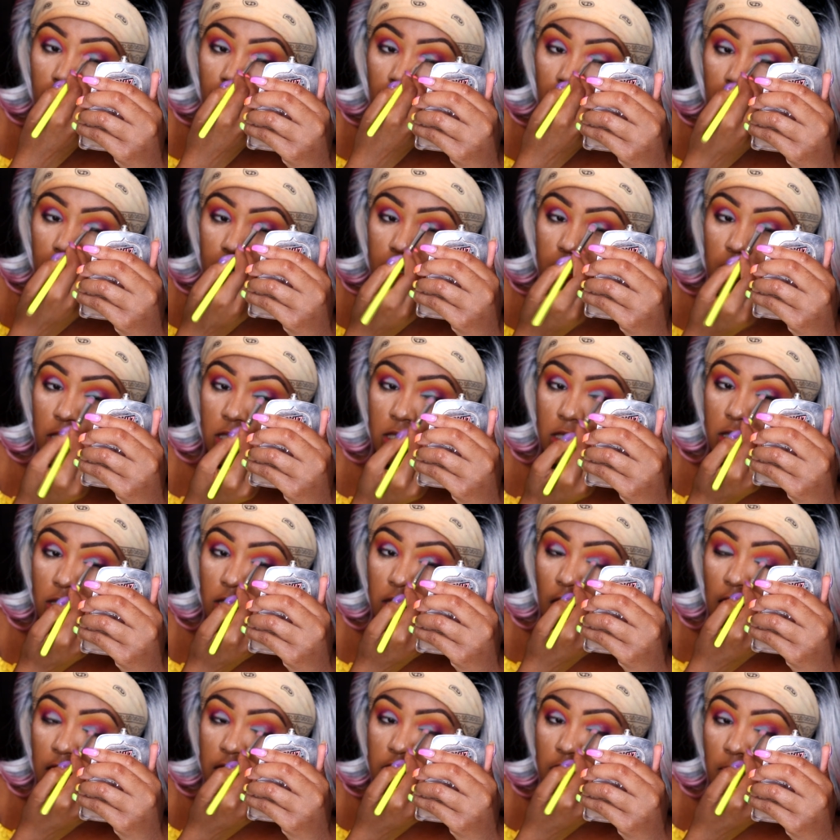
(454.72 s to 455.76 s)
But this is
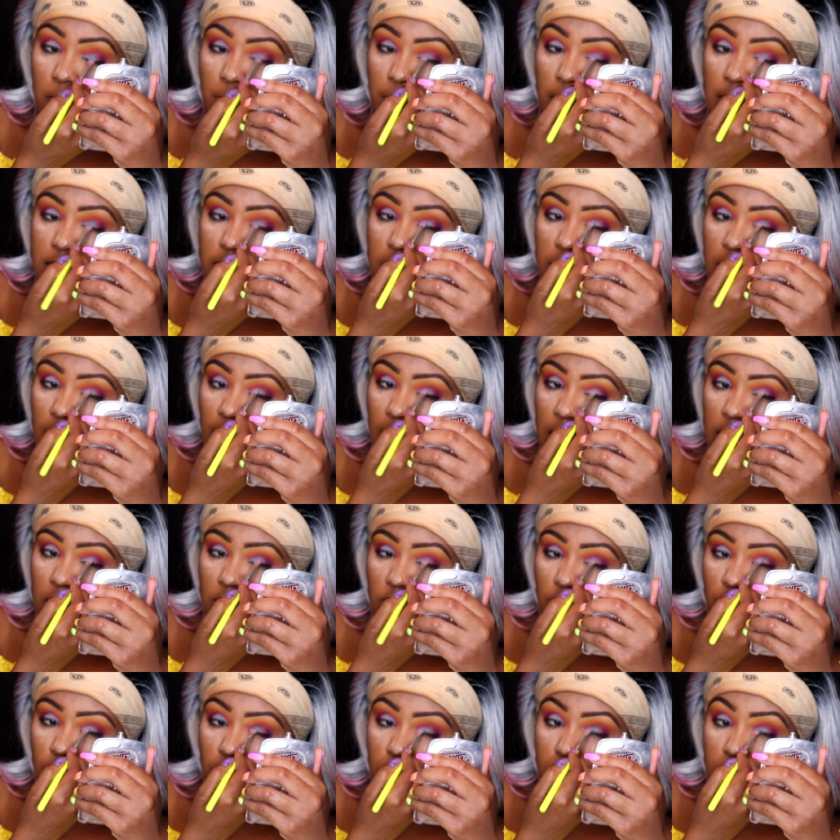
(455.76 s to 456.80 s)
like the method that I
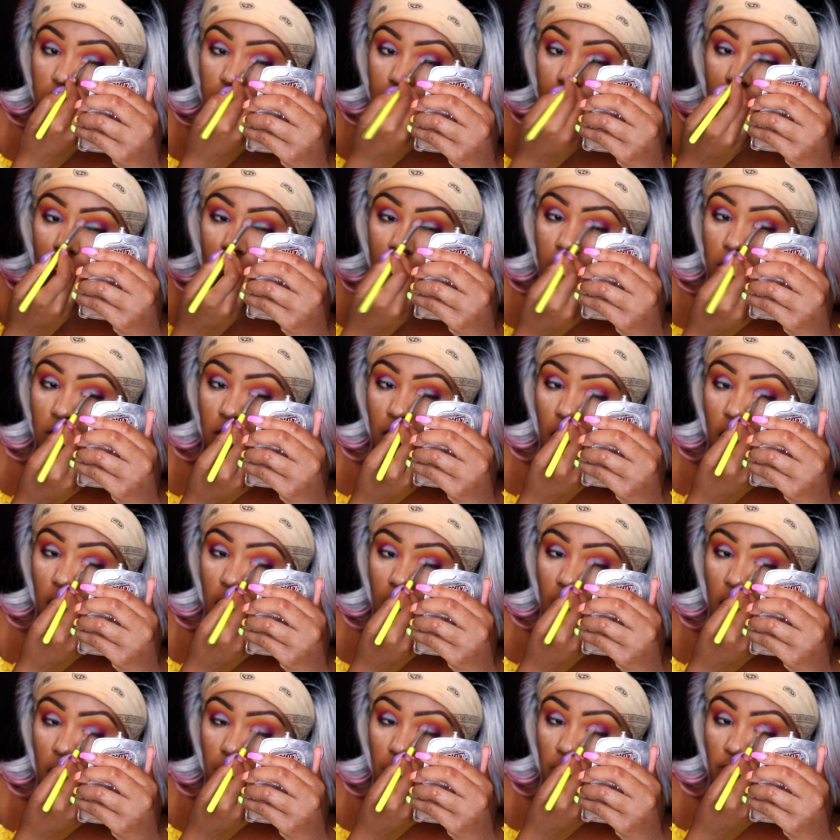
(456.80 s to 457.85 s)
usually do
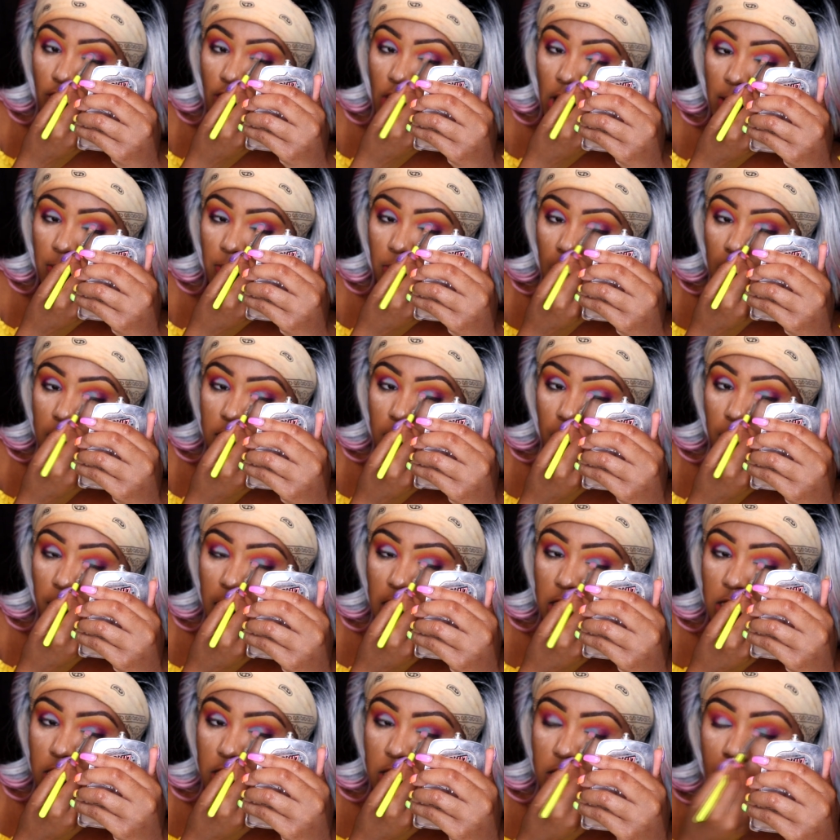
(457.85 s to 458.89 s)
to before I like the
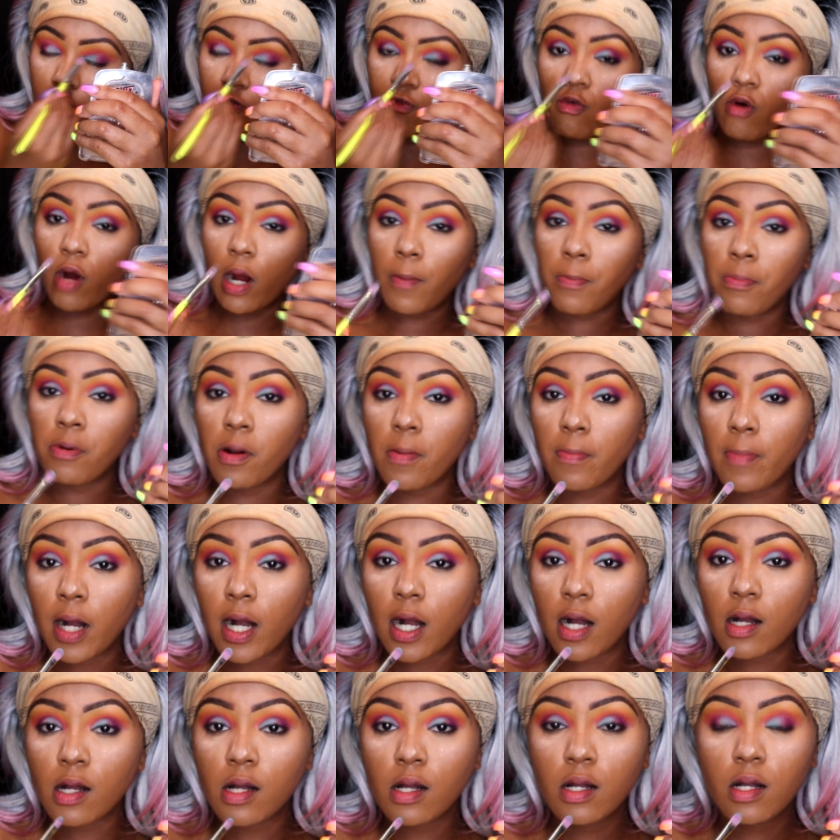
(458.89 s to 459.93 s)
base and stuff, before I put
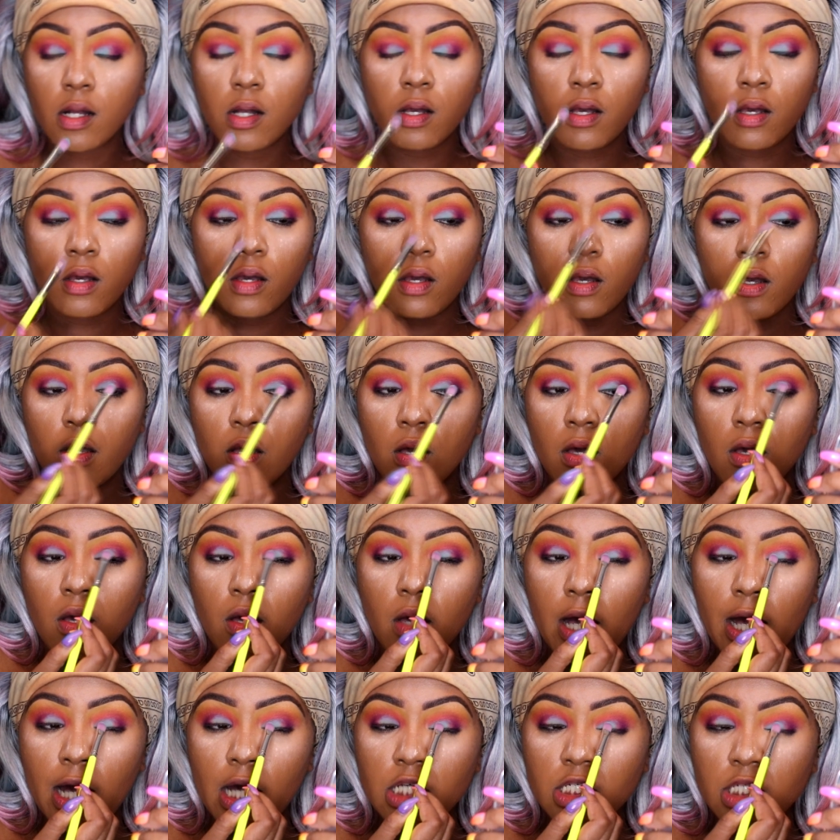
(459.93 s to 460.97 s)
my
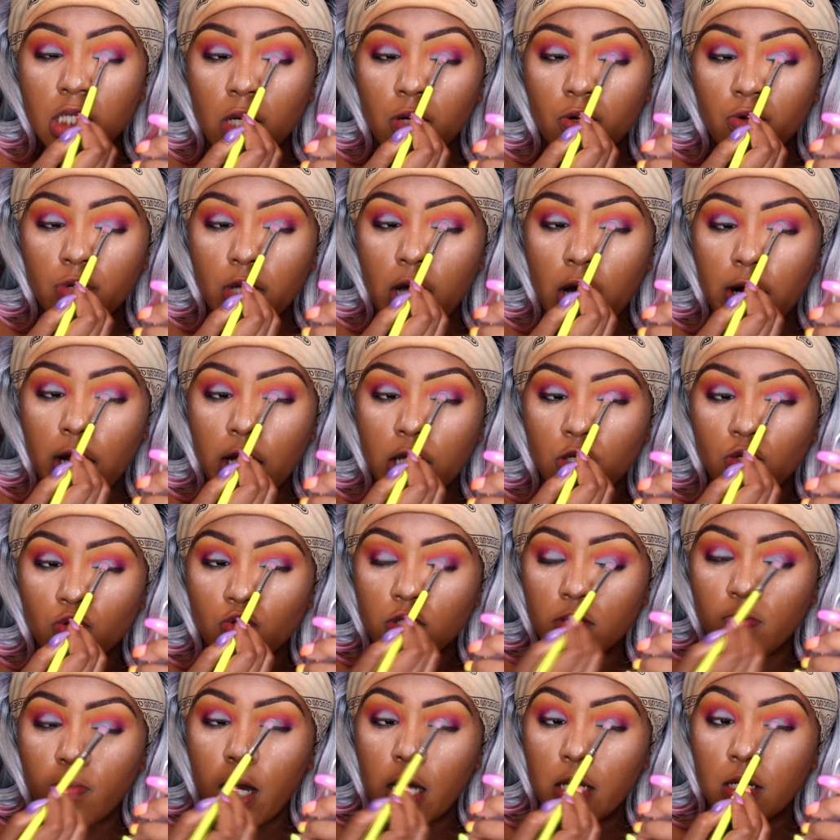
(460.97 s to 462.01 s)
eyeshadow down. I
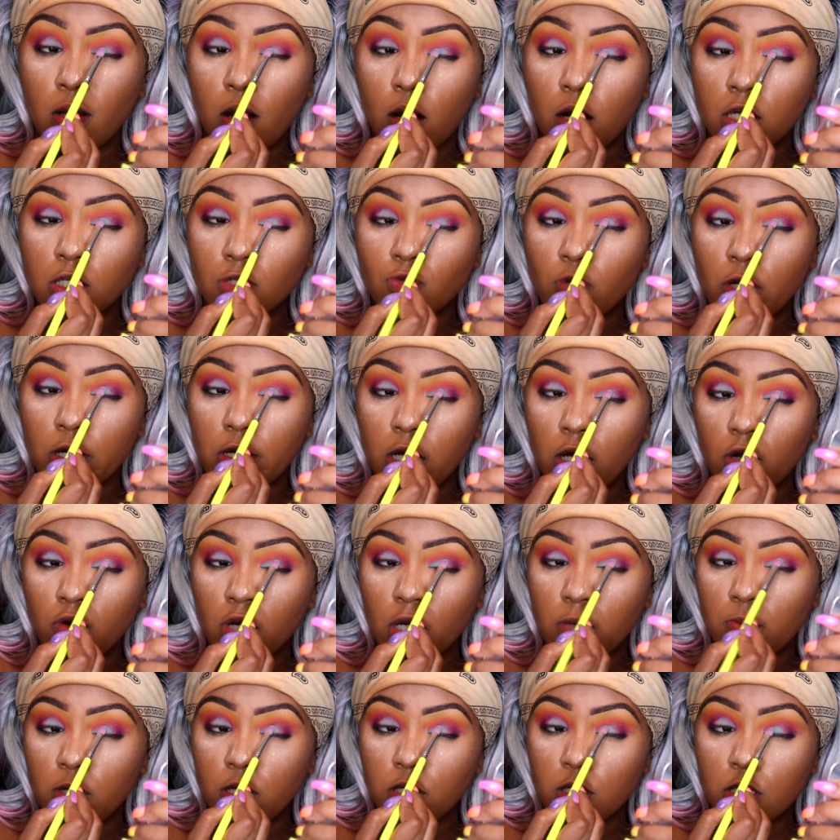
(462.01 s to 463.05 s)
used my Nars Radiant
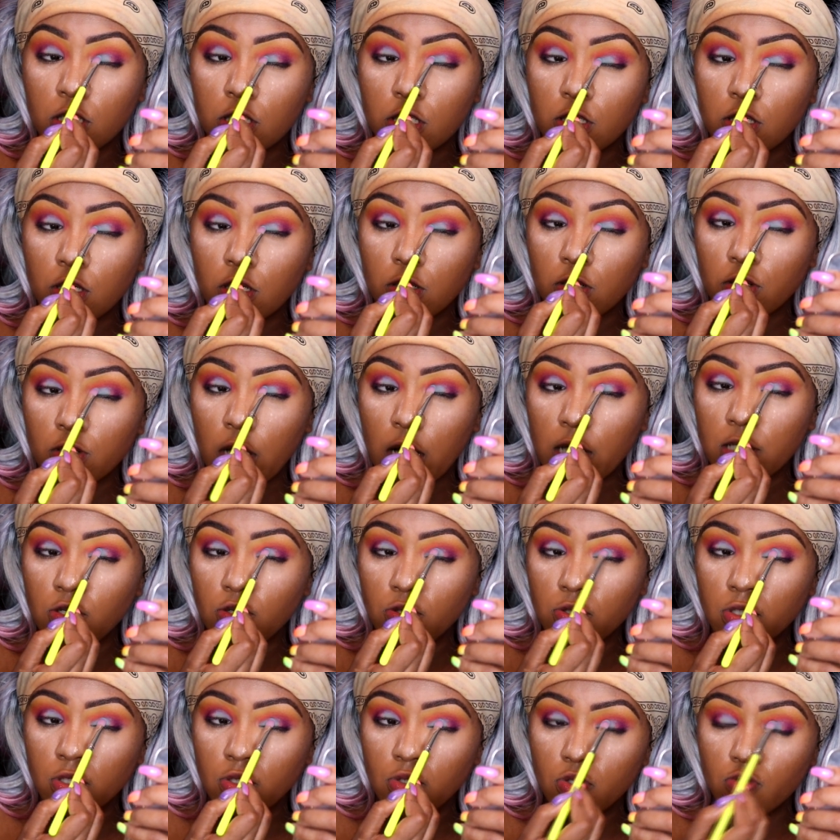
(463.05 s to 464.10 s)
Creamy Concealer. I
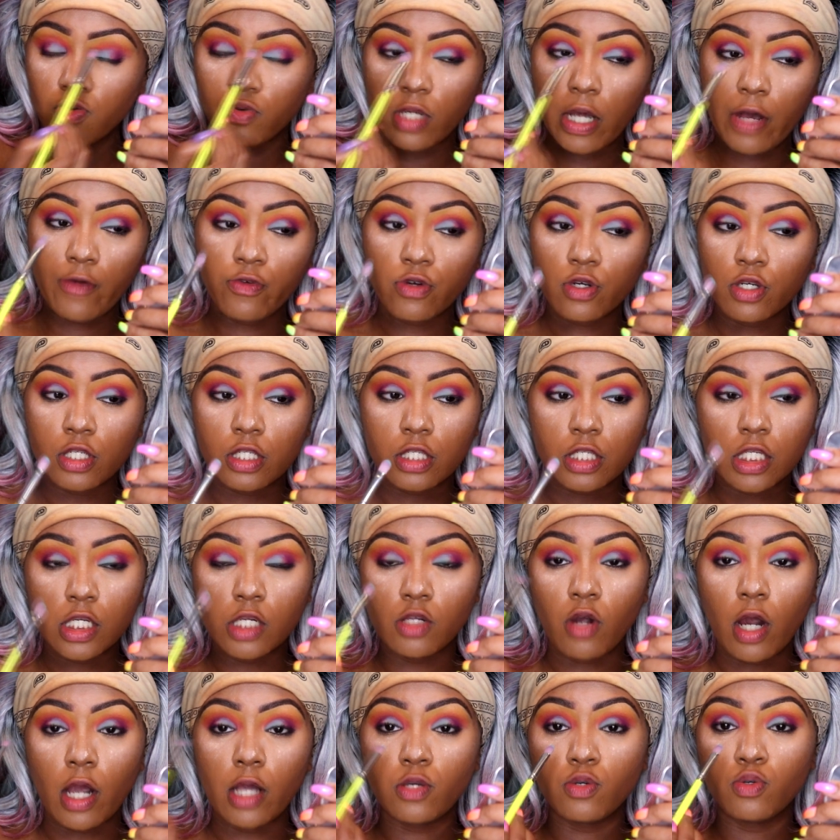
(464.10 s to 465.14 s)
usually use whatever
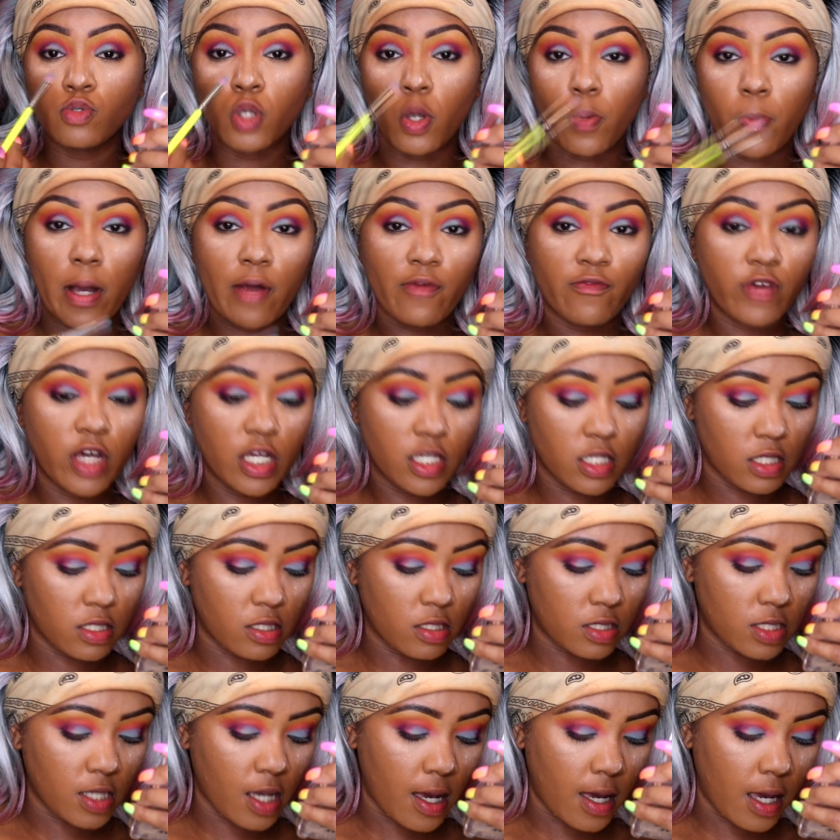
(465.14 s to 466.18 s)
concealer I use on my face at
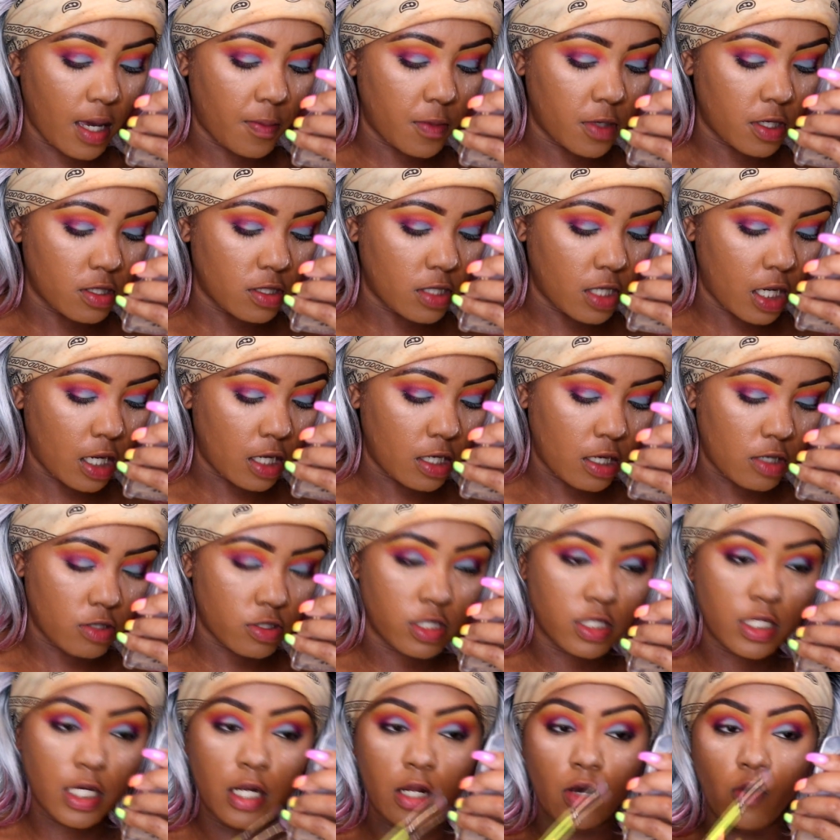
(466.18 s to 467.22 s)
the time, and then I'll
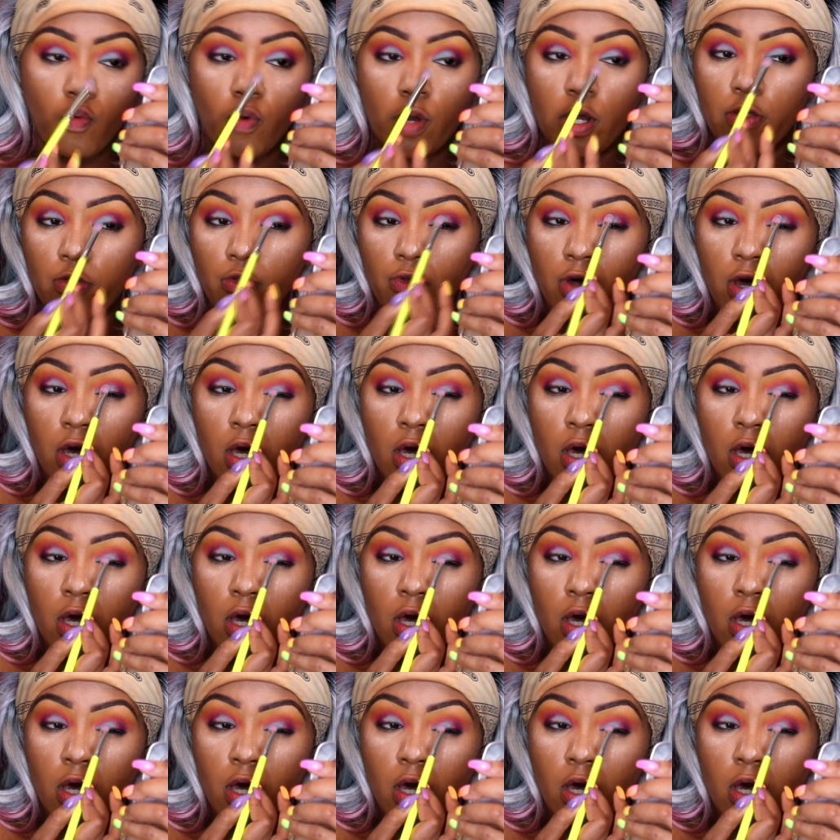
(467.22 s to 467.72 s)
set it with